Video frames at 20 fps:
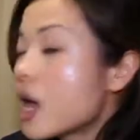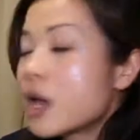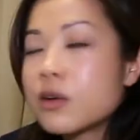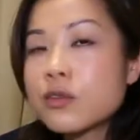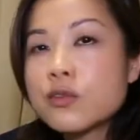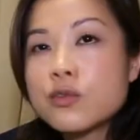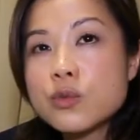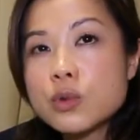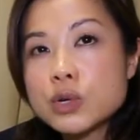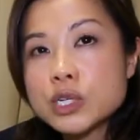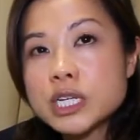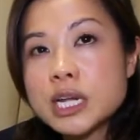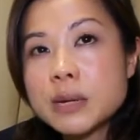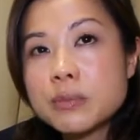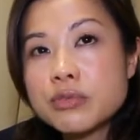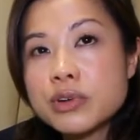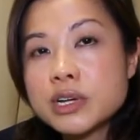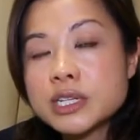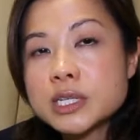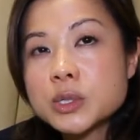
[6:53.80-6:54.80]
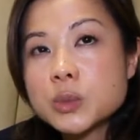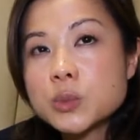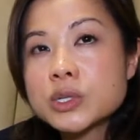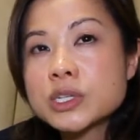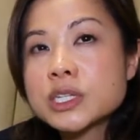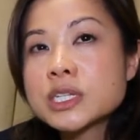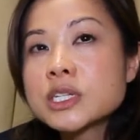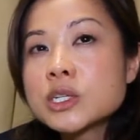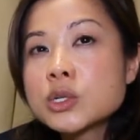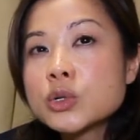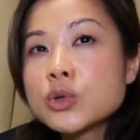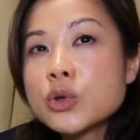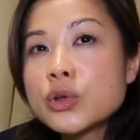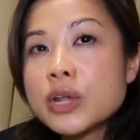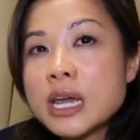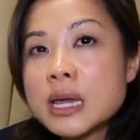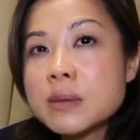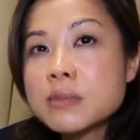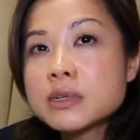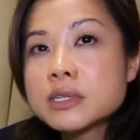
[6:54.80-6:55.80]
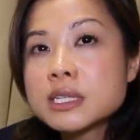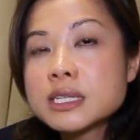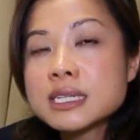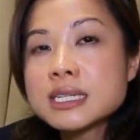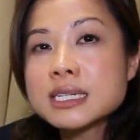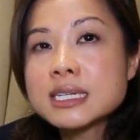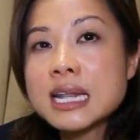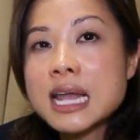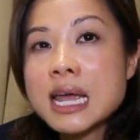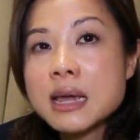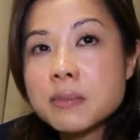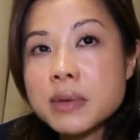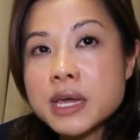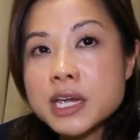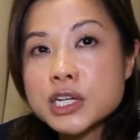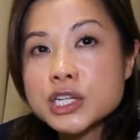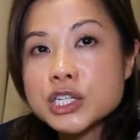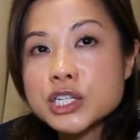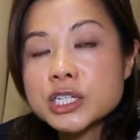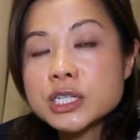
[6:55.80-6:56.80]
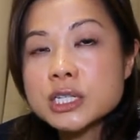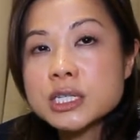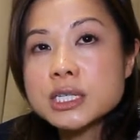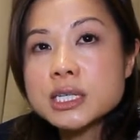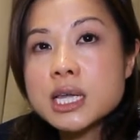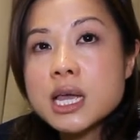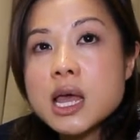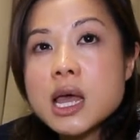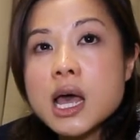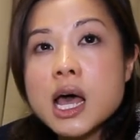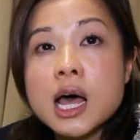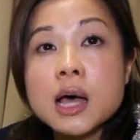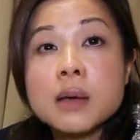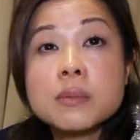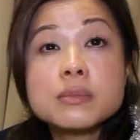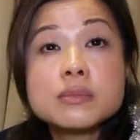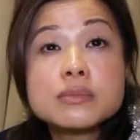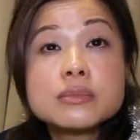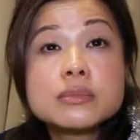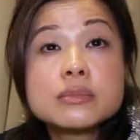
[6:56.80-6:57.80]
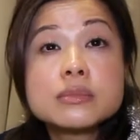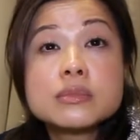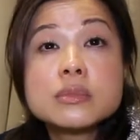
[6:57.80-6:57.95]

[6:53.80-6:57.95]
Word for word: And unfortunately, at present, we're still not able to select patients um,